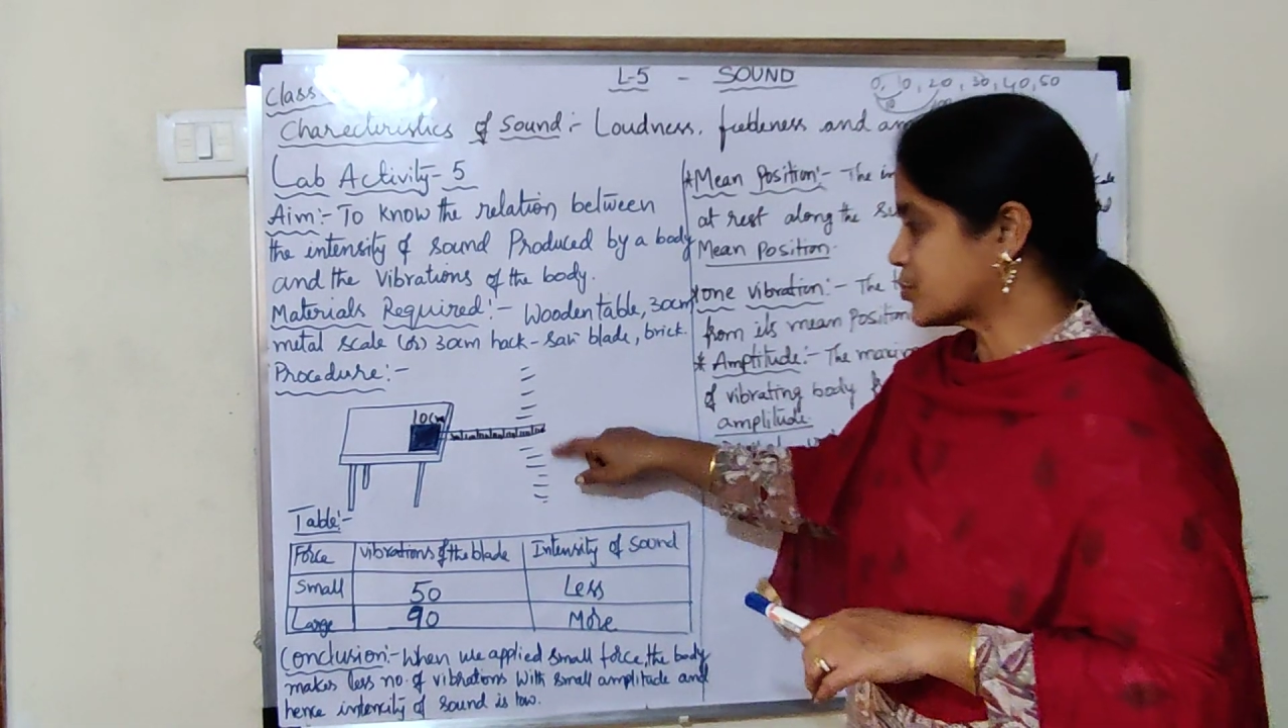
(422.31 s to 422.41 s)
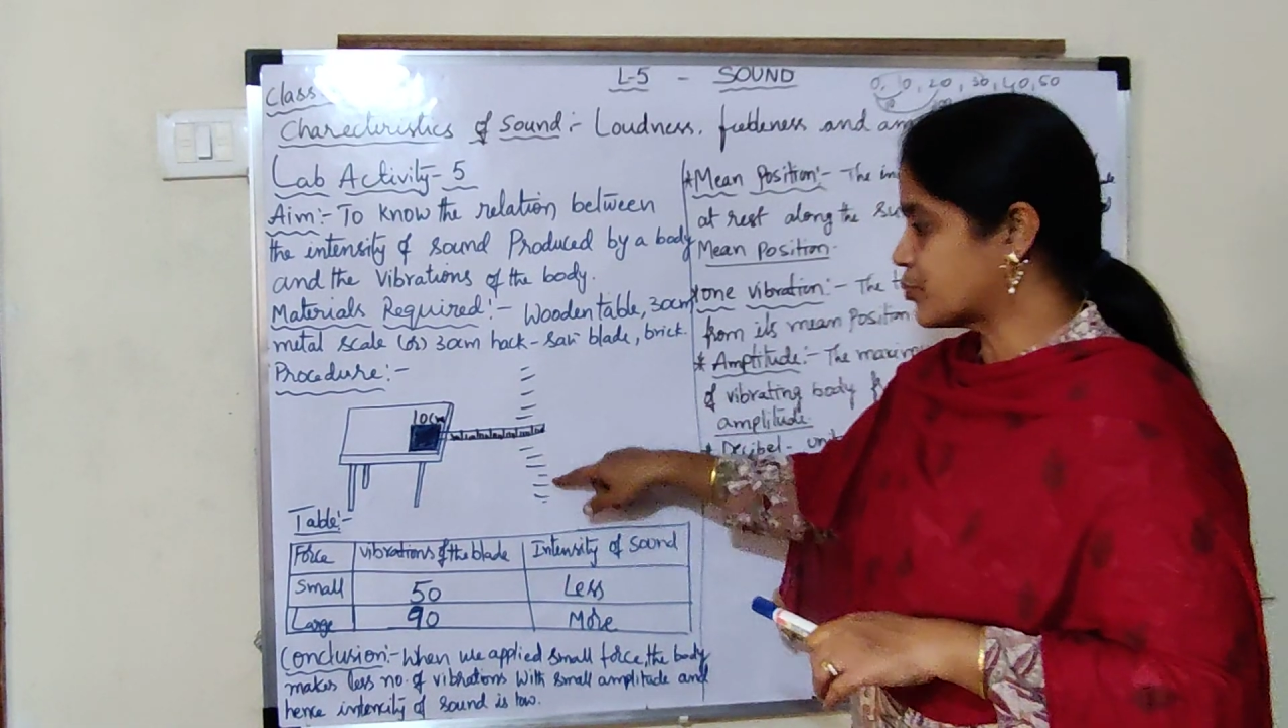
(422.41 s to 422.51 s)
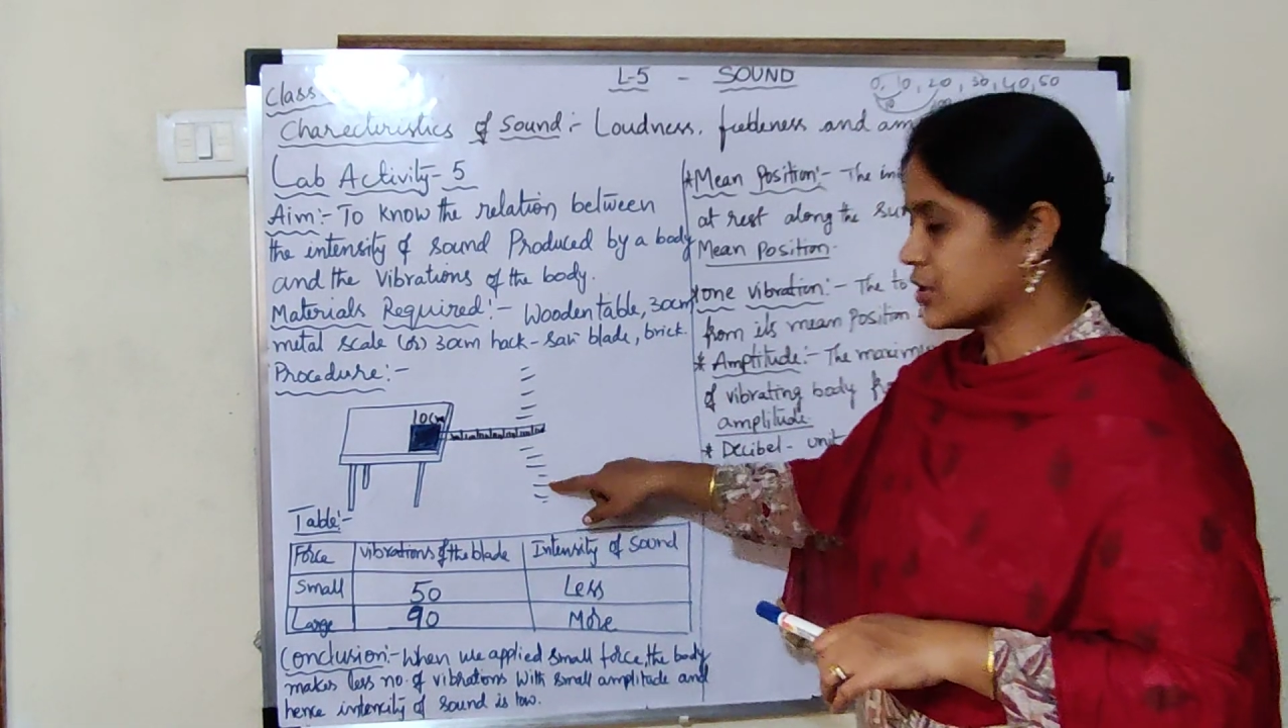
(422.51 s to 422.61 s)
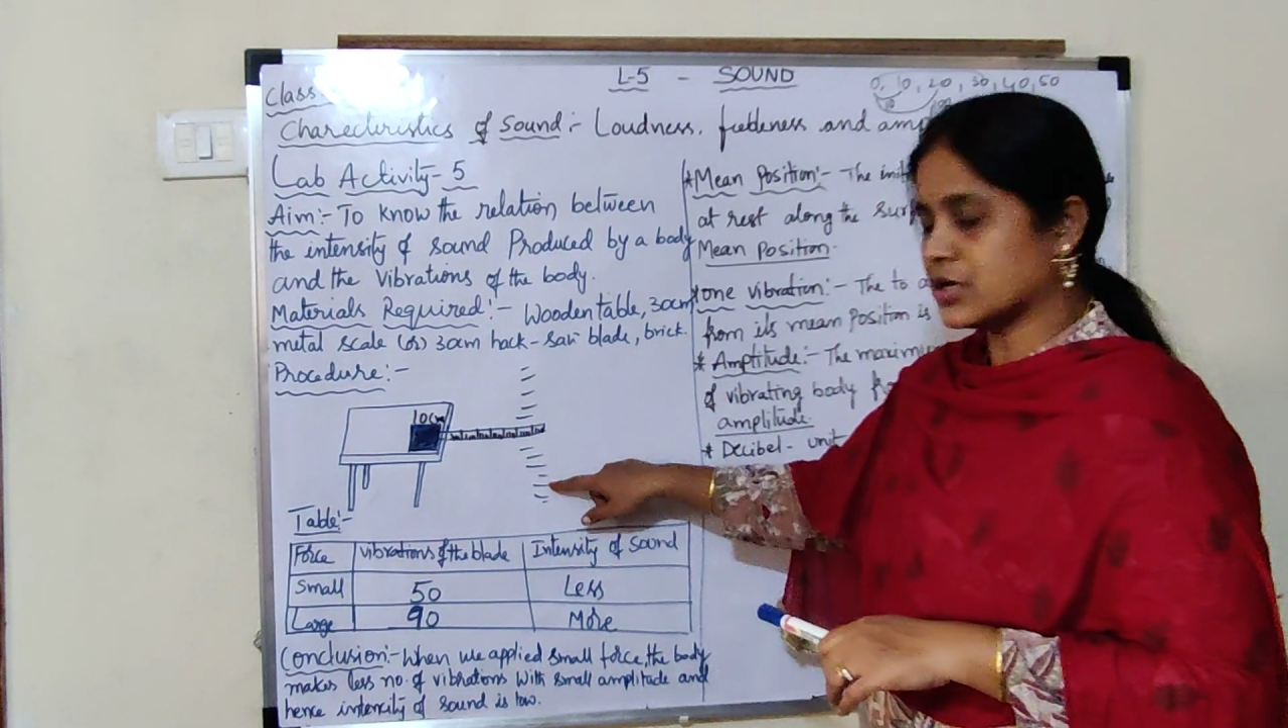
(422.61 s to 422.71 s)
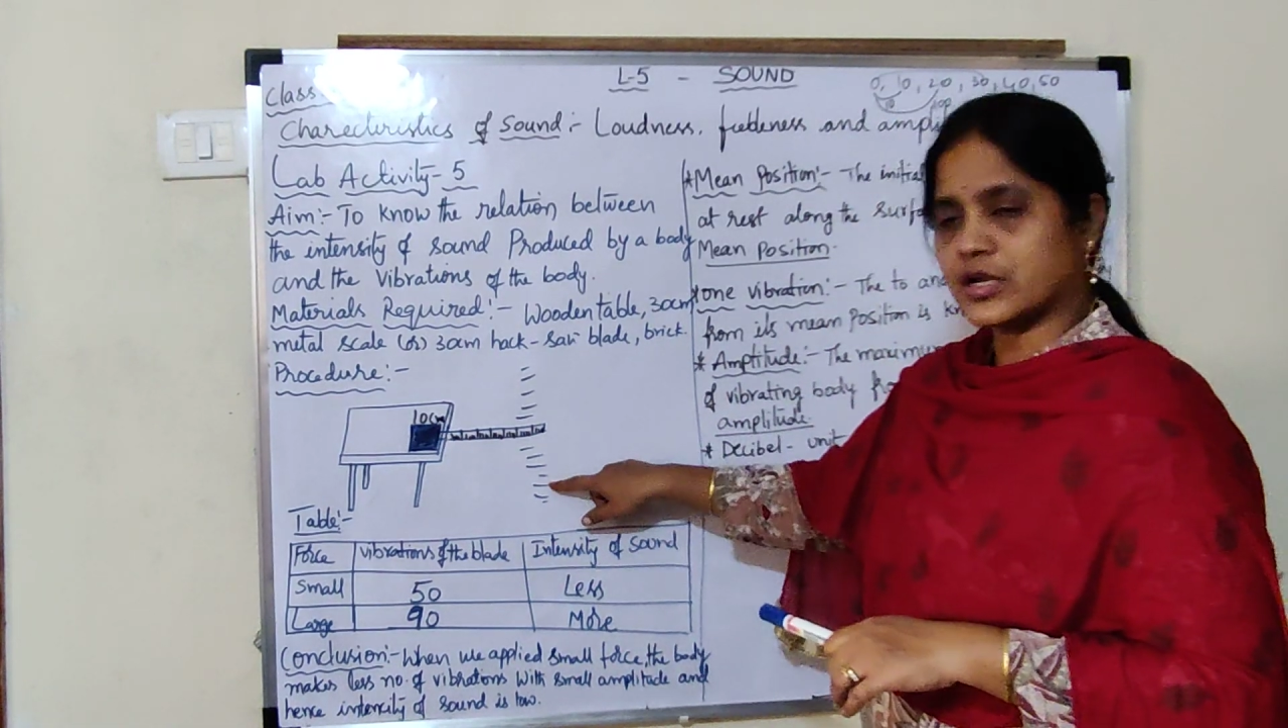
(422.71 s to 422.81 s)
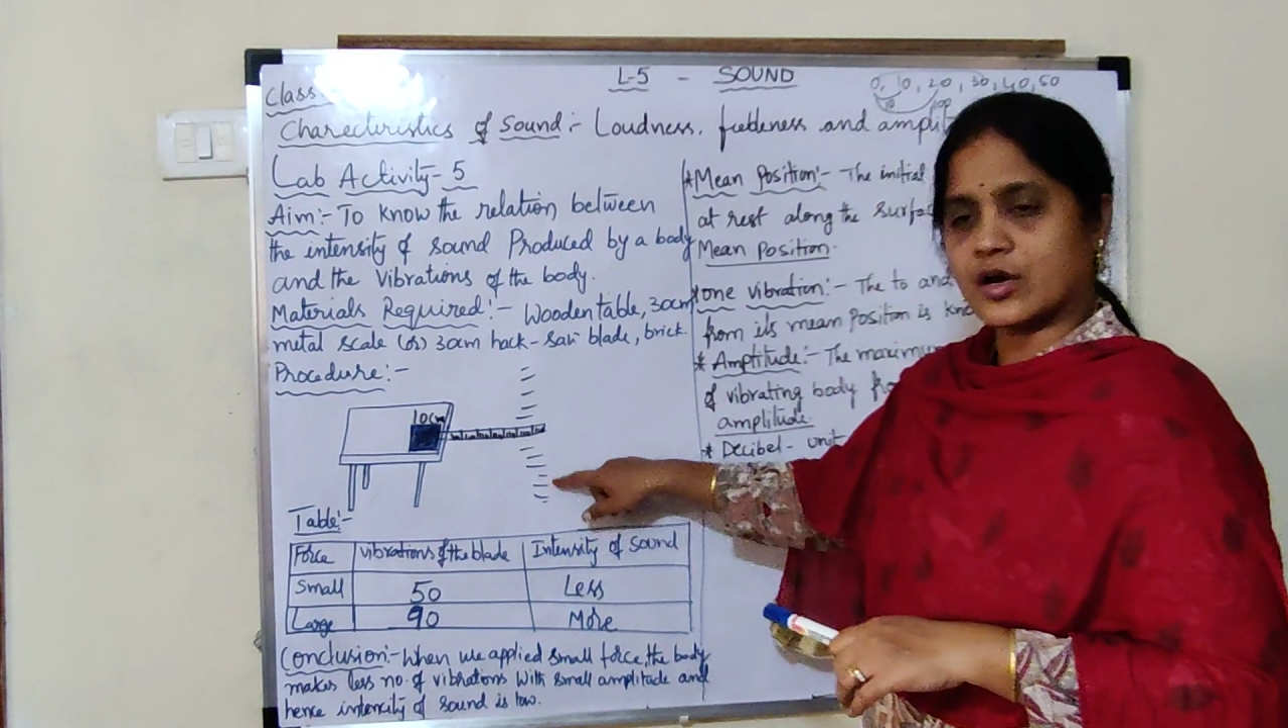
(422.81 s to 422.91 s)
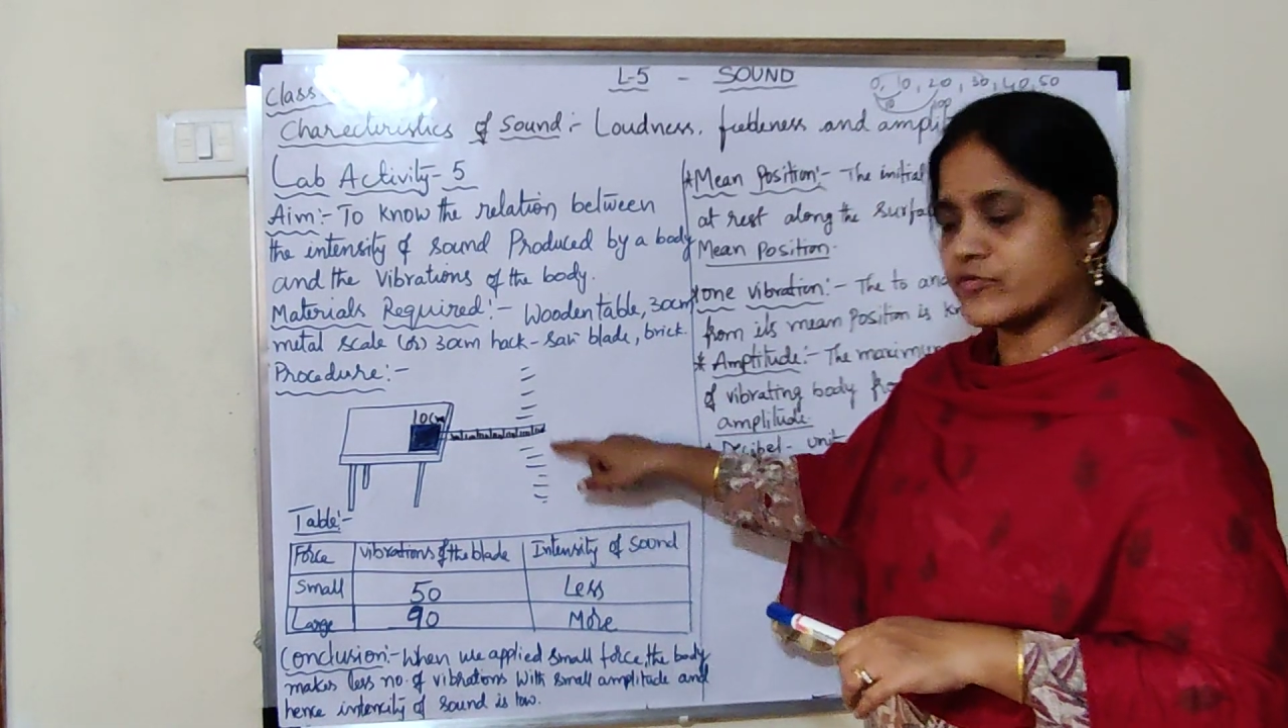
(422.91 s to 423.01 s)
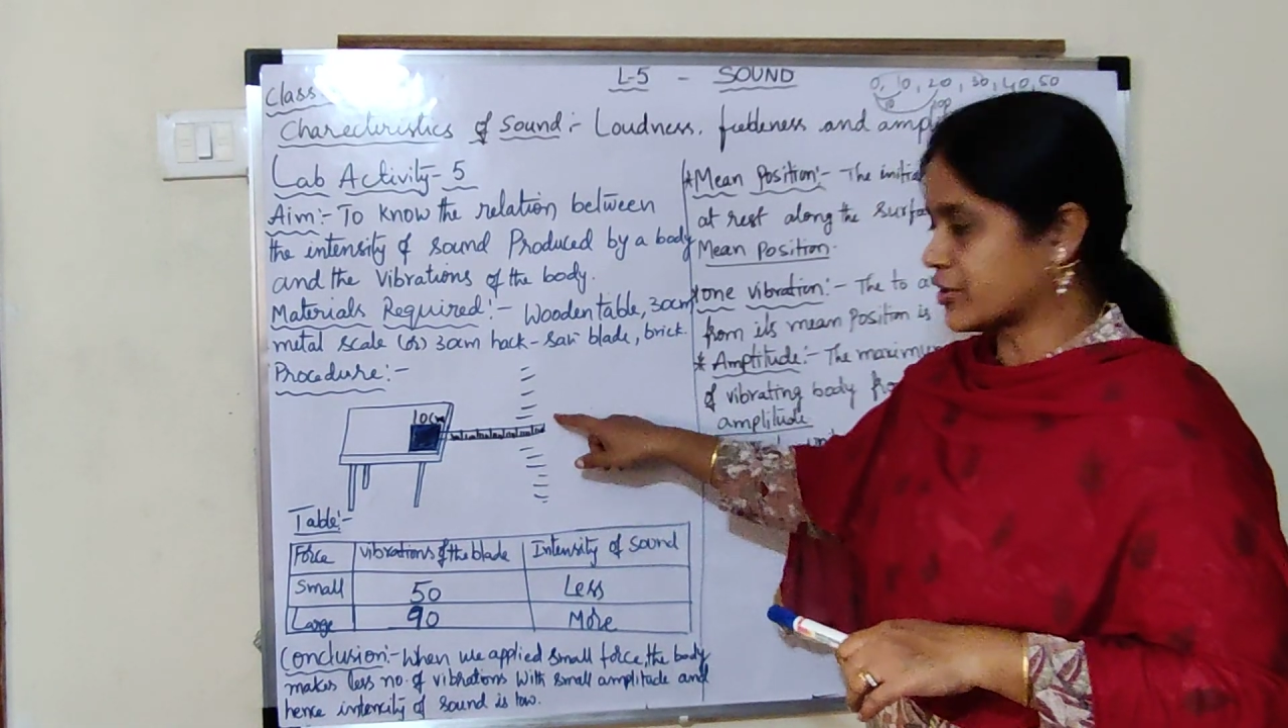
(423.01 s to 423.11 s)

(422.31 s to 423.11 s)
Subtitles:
you pull down.